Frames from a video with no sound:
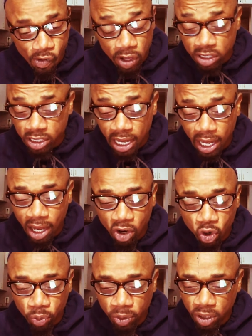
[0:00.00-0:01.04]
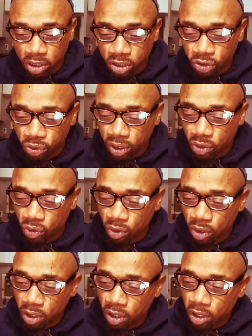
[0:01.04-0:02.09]
it's eye opening too. It'll
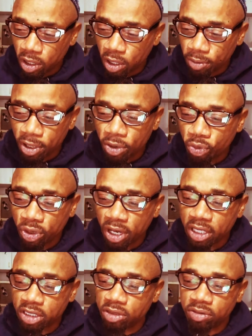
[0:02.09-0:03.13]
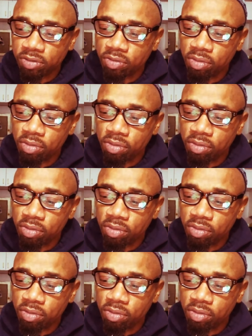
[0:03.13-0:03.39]
people that you